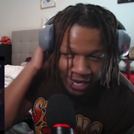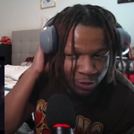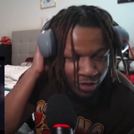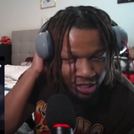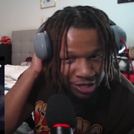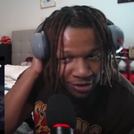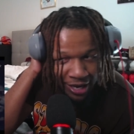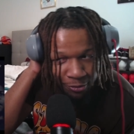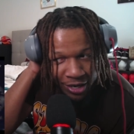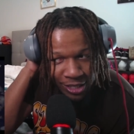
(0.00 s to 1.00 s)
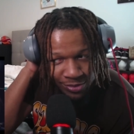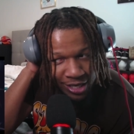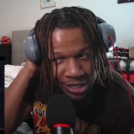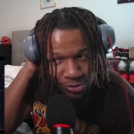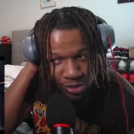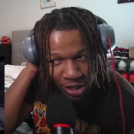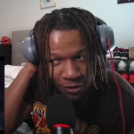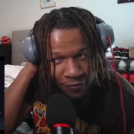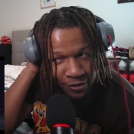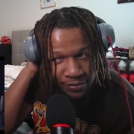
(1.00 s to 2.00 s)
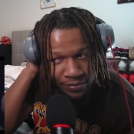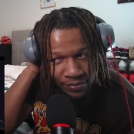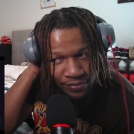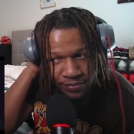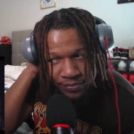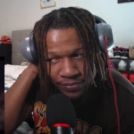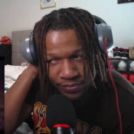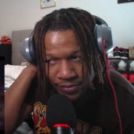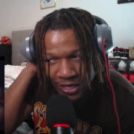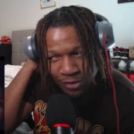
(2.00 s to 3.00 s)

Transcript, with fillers: They really just on that with us because hey, it was man, COVID. I enjoyed the video, man. And it